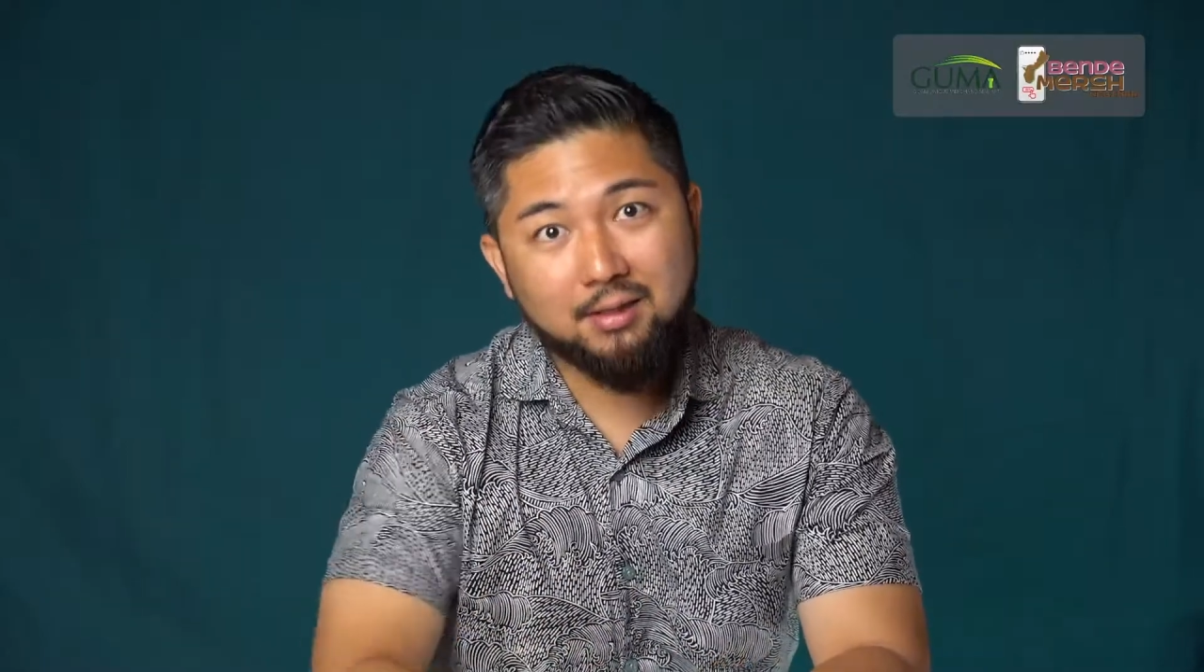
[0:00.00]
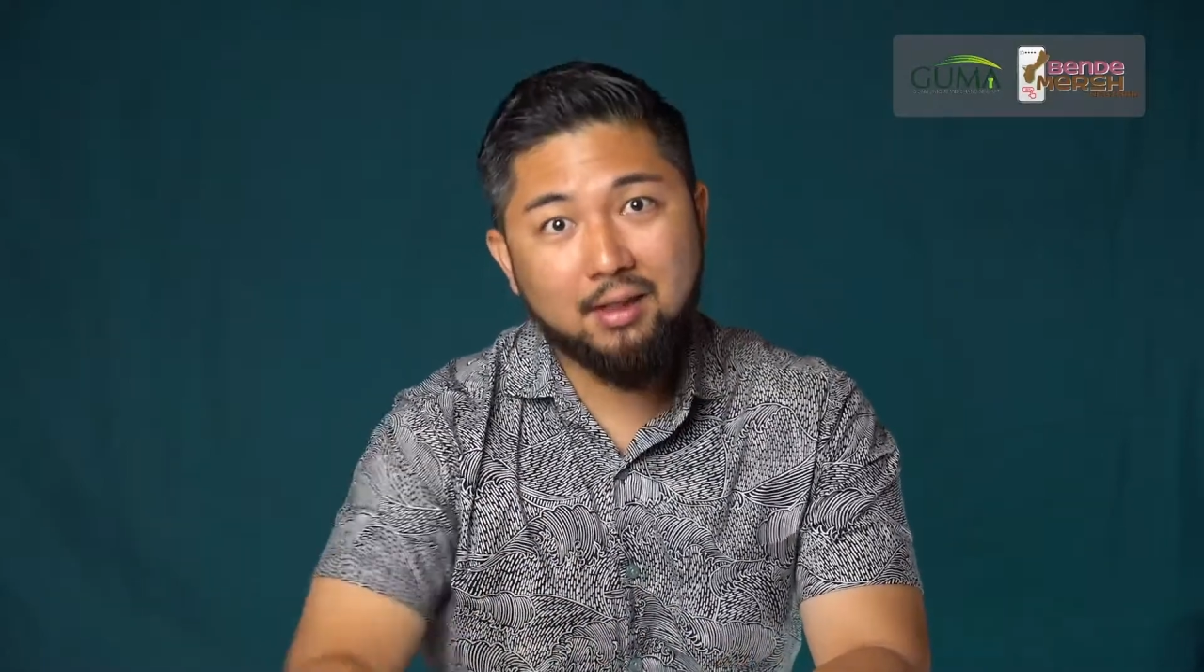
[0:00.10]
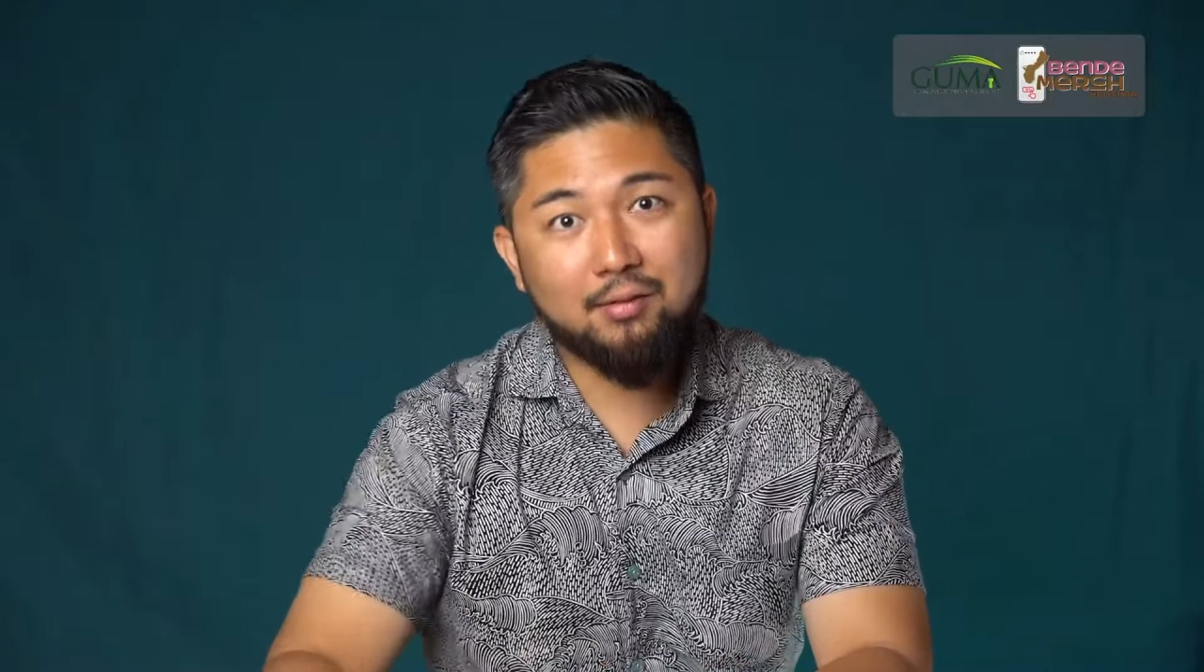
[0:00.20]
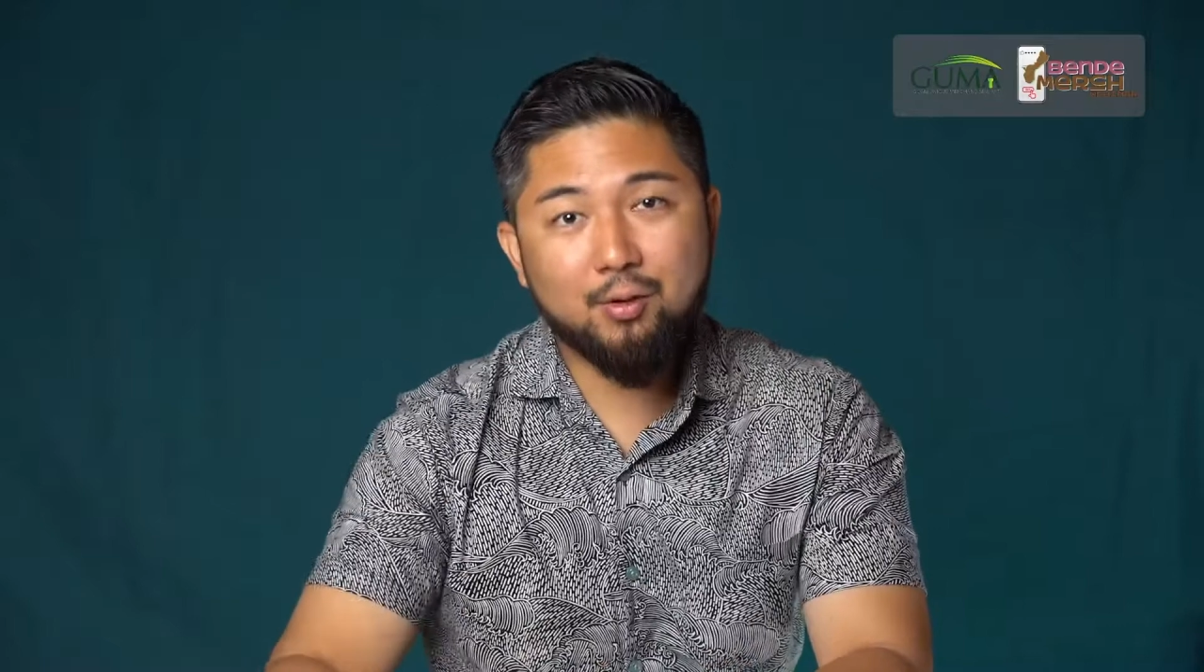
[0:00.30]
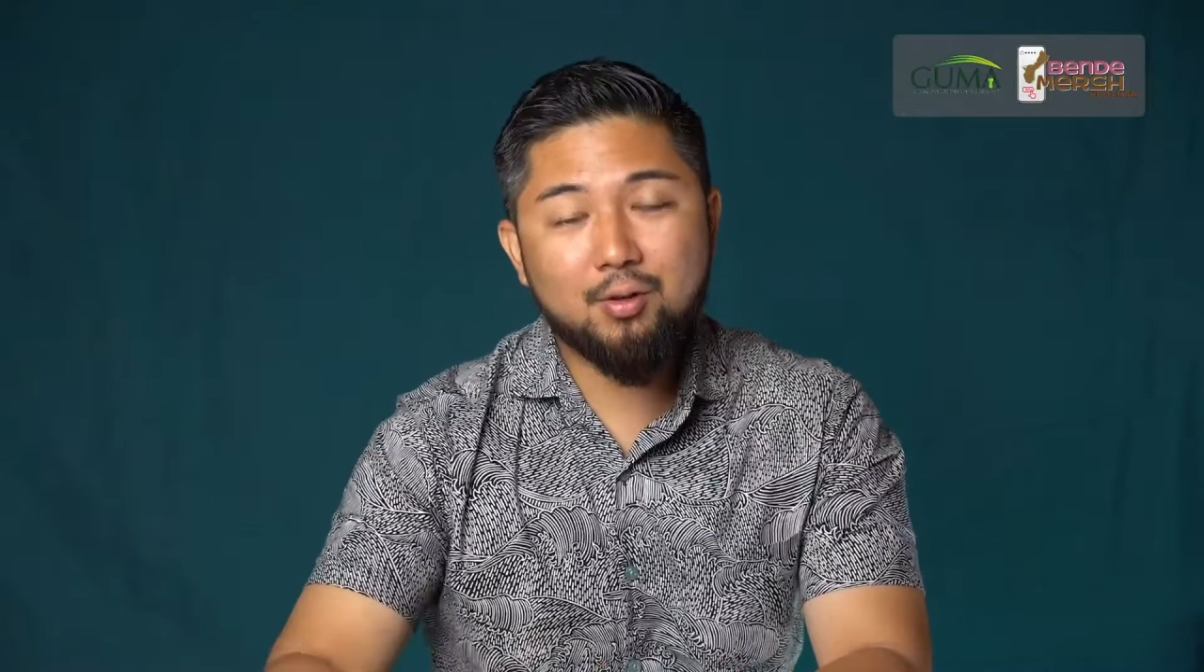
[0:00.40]

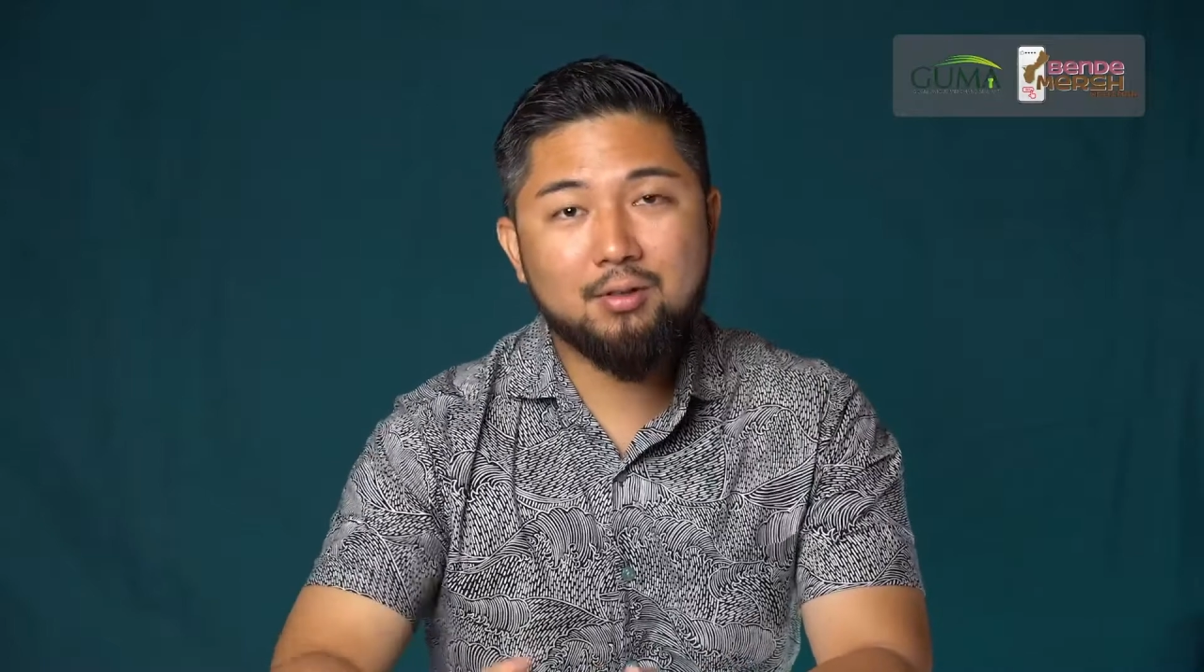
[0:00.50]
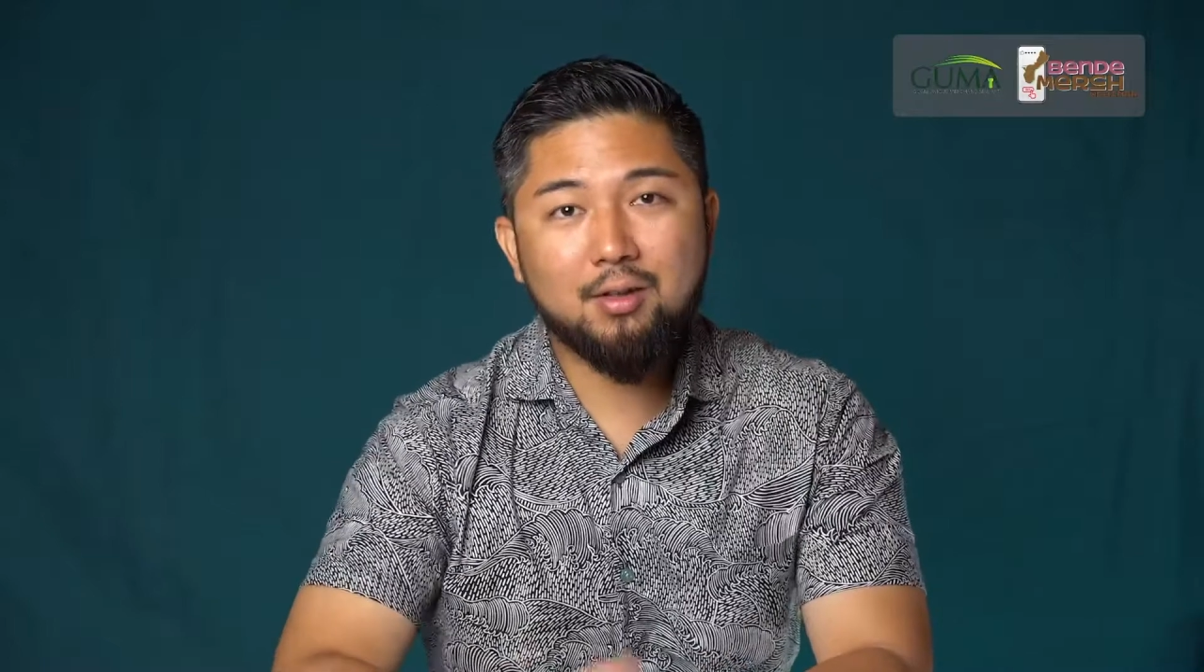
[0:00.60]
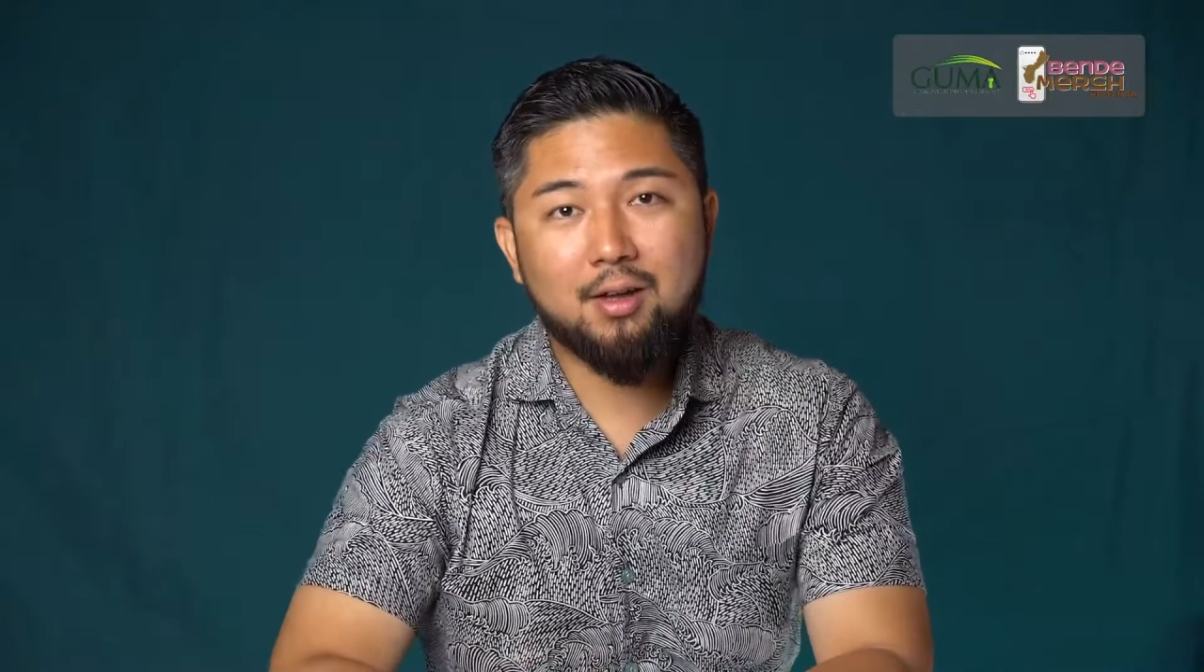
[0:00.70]
level.